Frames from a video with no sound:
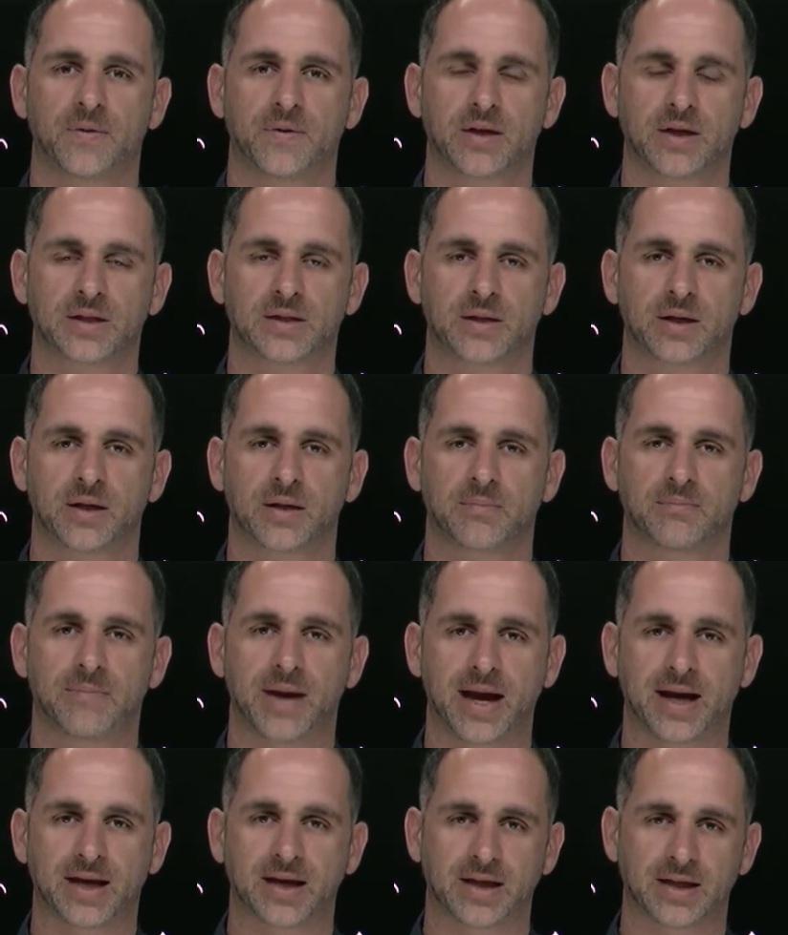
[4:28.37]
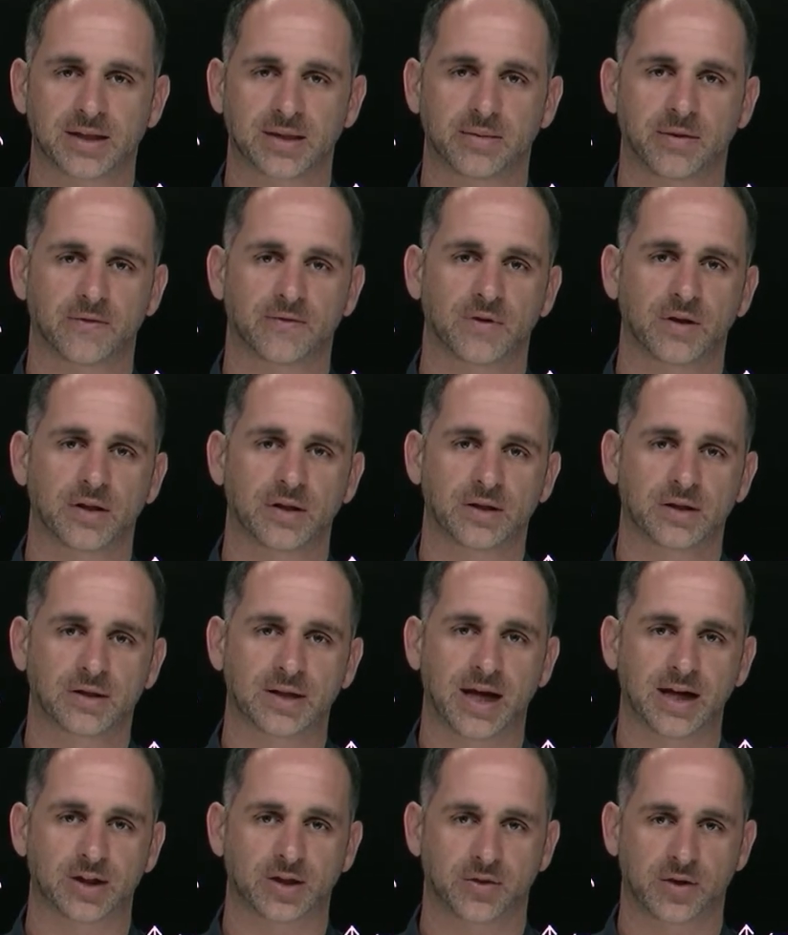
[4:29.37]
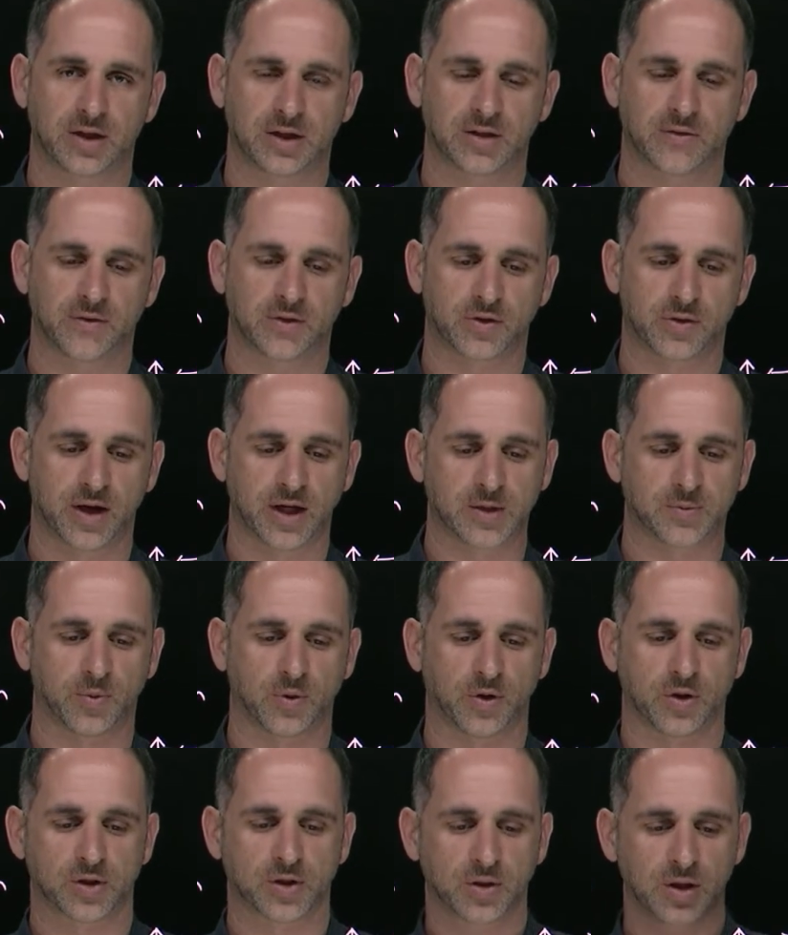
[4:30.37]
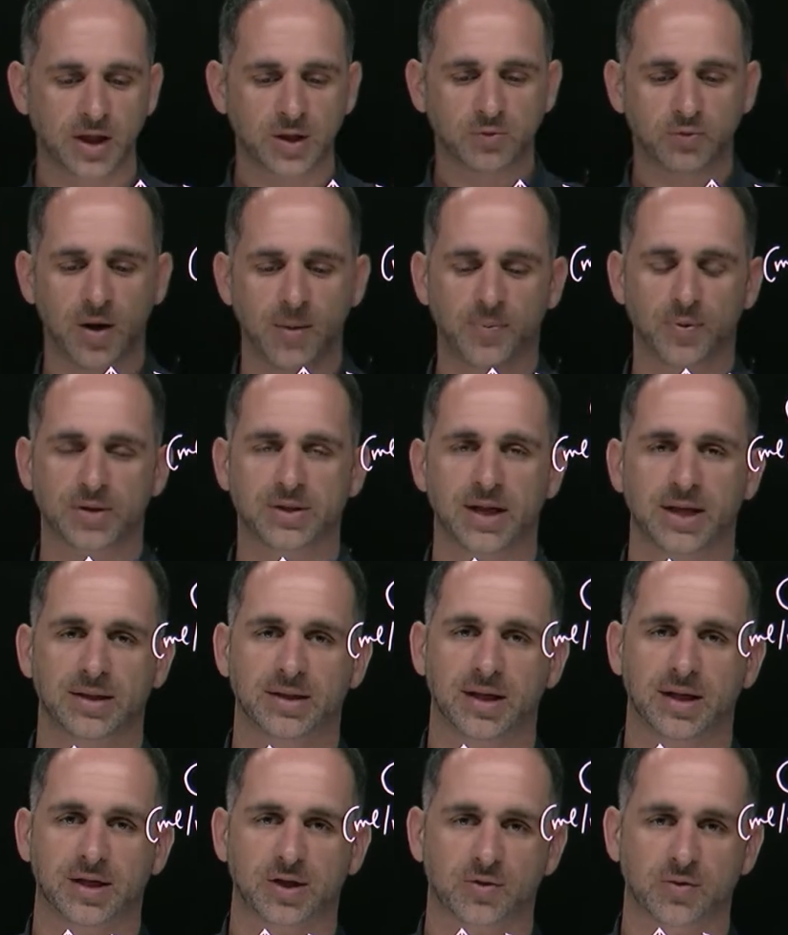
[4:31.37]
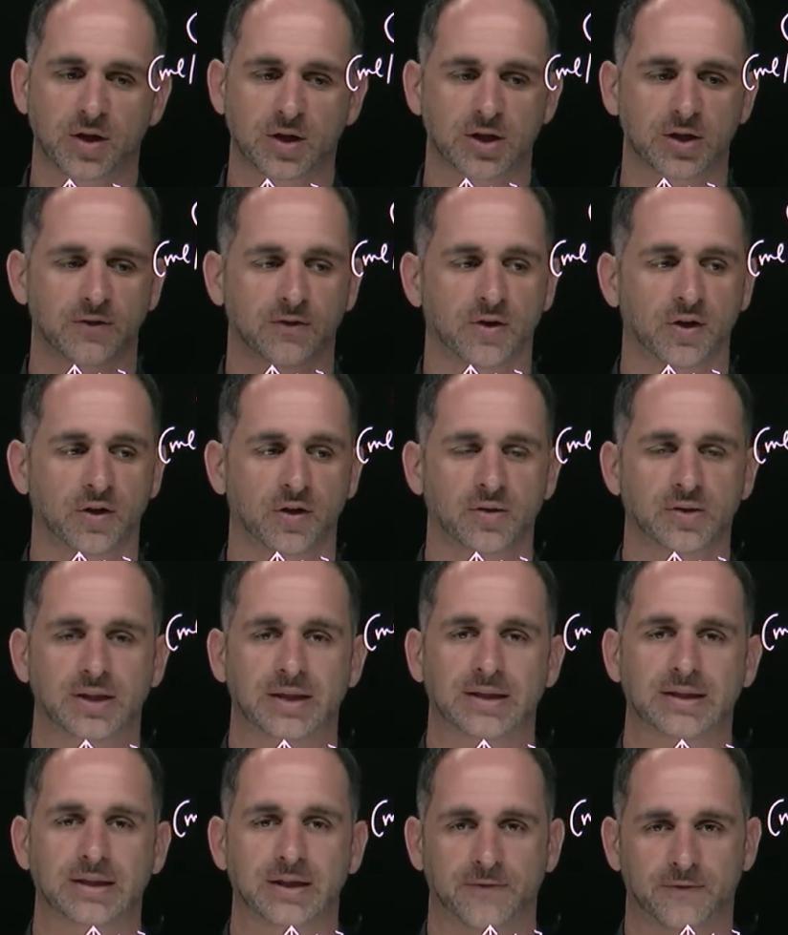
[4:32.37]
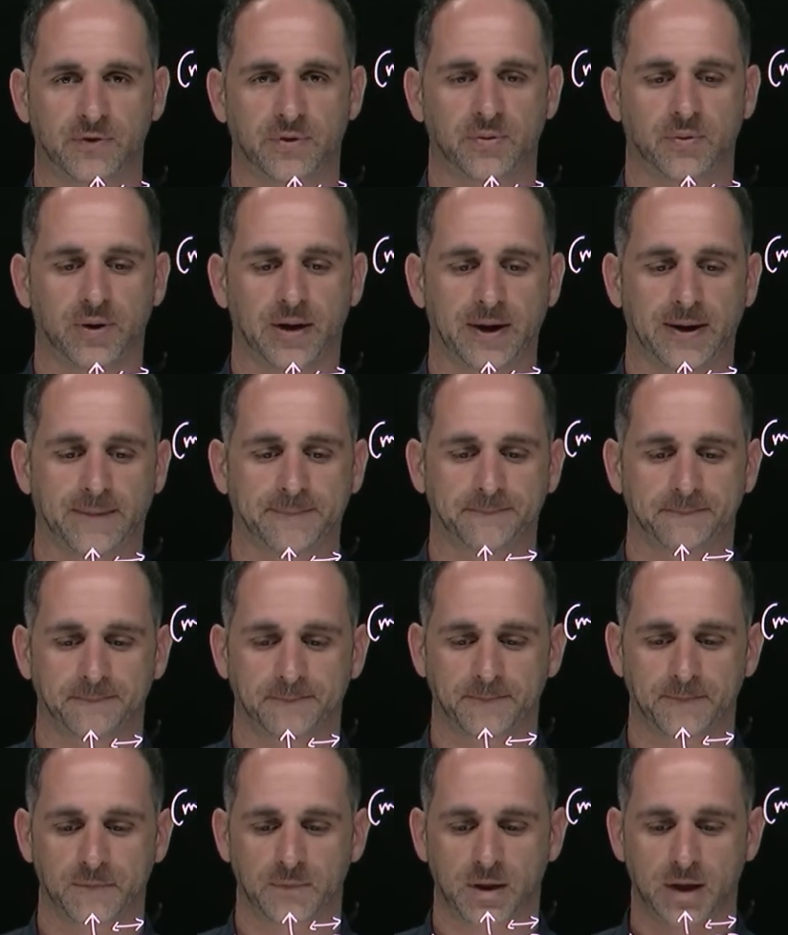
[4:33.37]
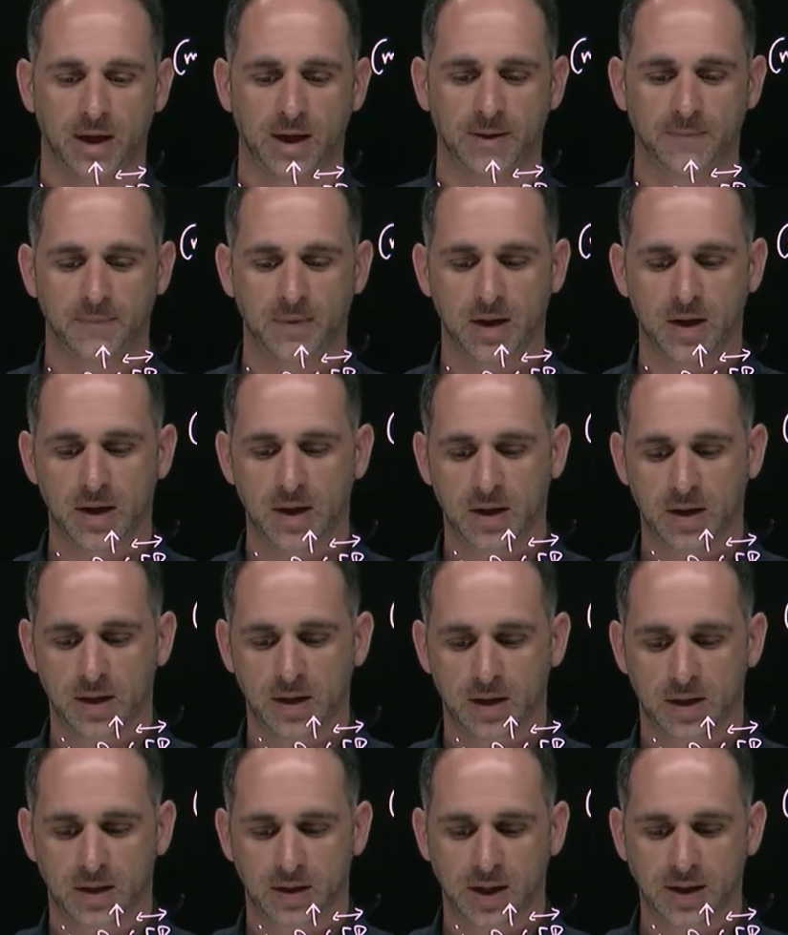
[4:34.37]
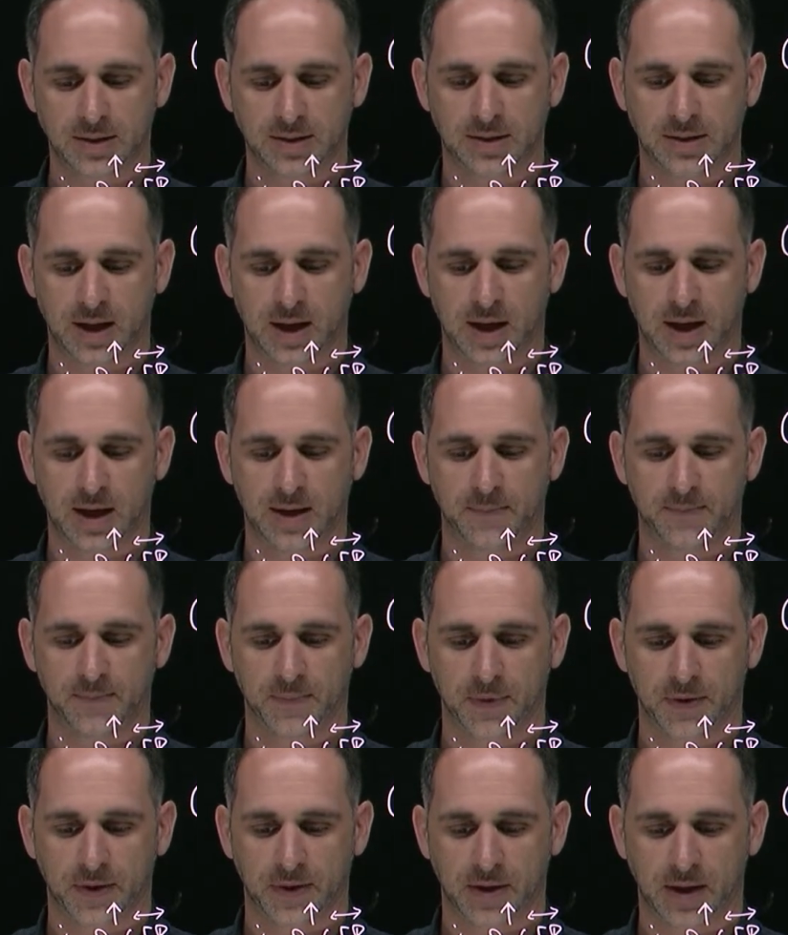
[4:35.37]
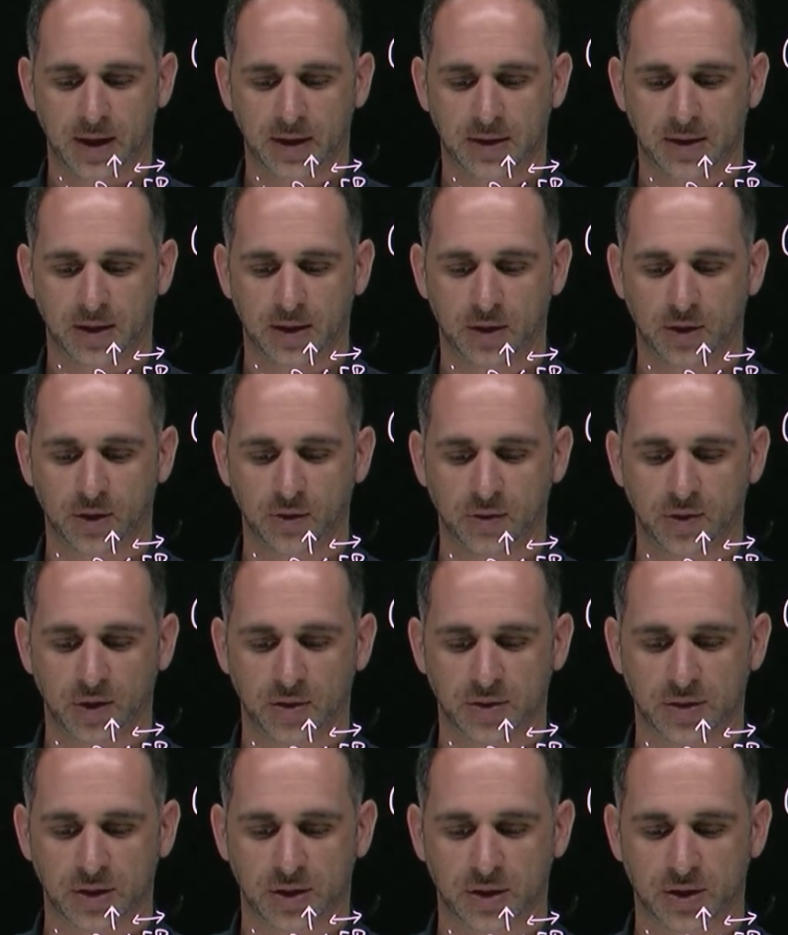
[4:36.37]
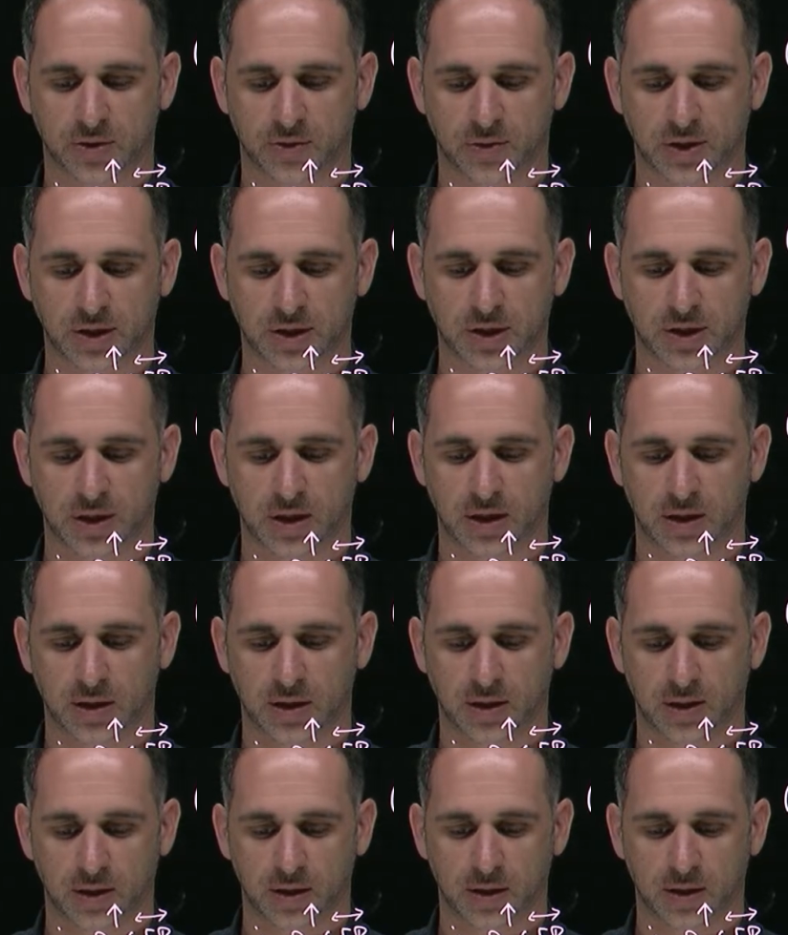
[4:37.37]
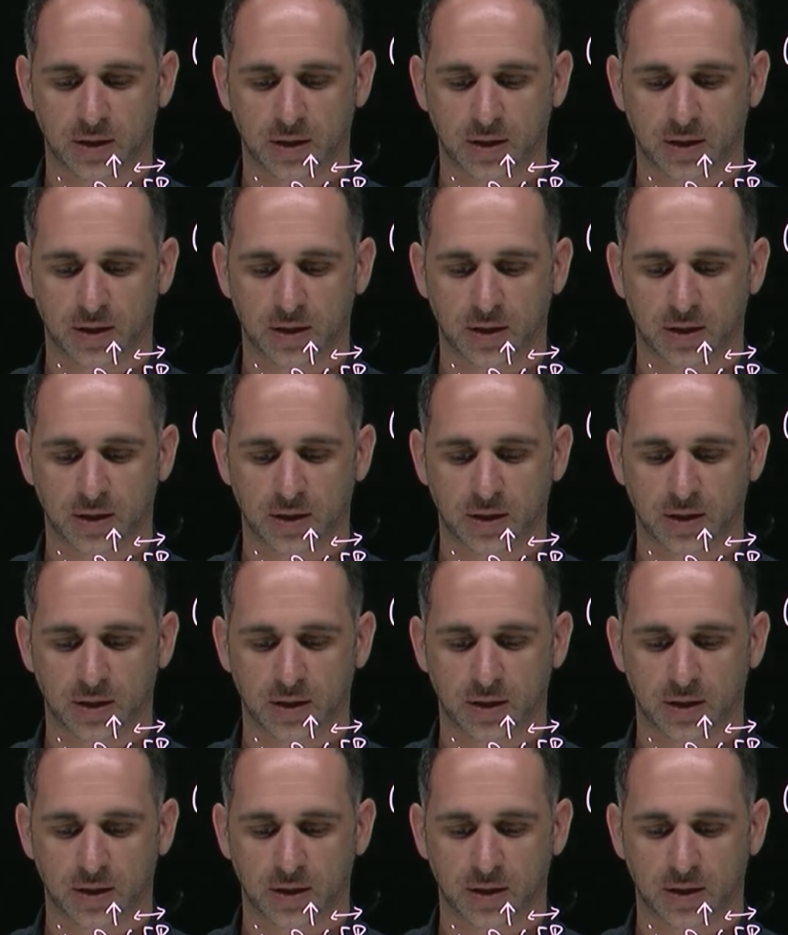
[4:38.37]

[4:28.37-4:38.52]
this mechanism of saturation of the transporter? So let's represent the excretion of glucose a different way. Okay, let's say that the glucose excretion